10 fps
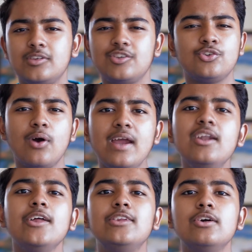Try
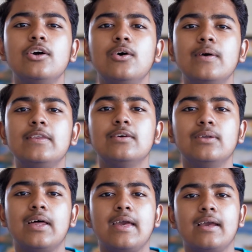not to go into
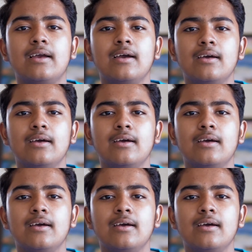like